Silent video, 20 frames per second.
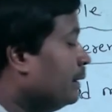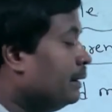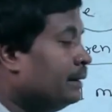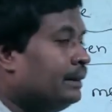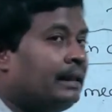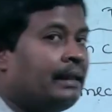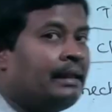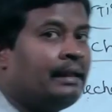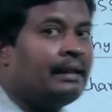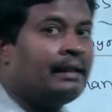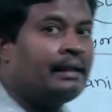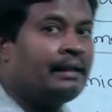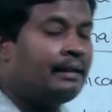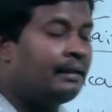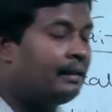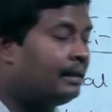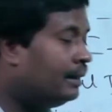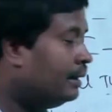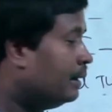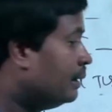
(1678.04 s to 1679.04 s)
Then
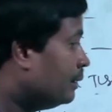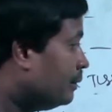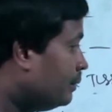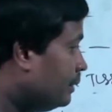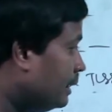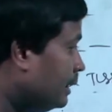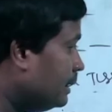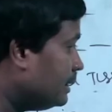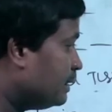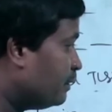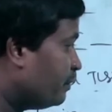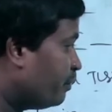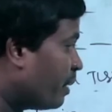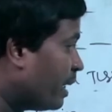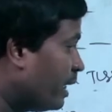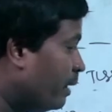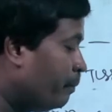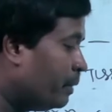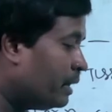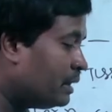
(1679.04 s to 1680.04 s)
later these
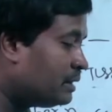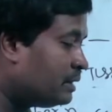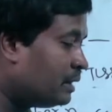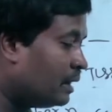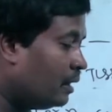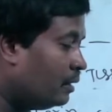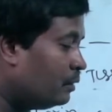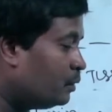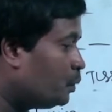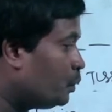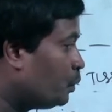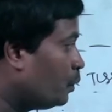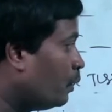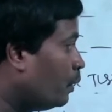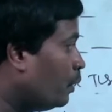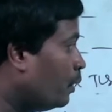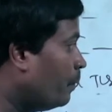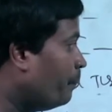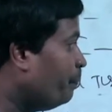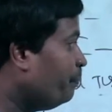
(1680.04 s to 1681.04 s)
fibers
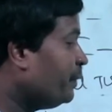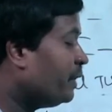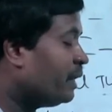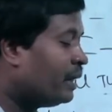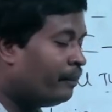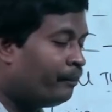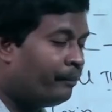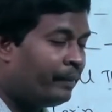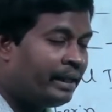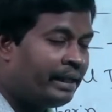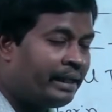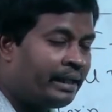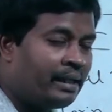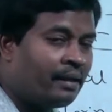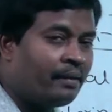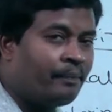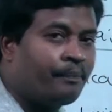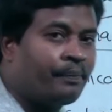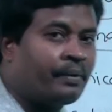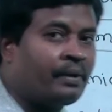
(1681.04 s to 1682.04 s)
also made
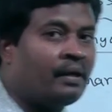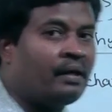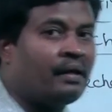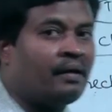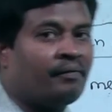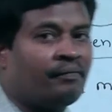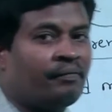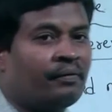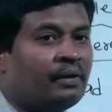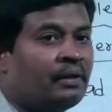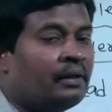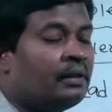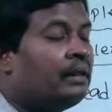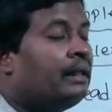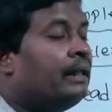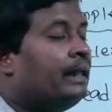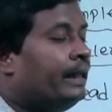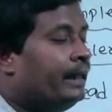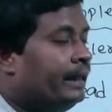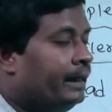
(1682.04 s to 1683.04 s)
up of
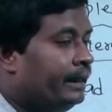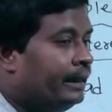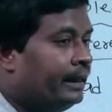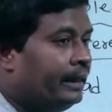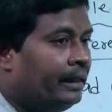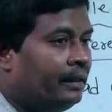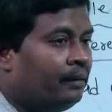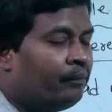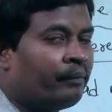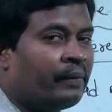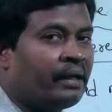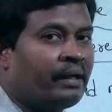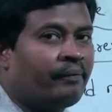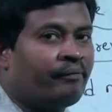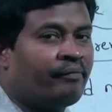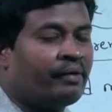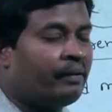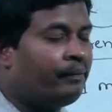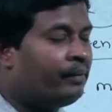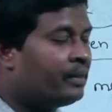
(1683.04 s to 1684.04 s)
lignin. My
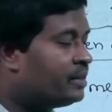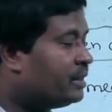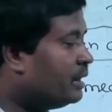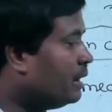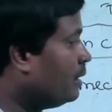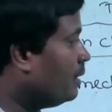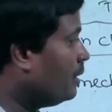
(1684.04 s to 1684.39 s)
fibers are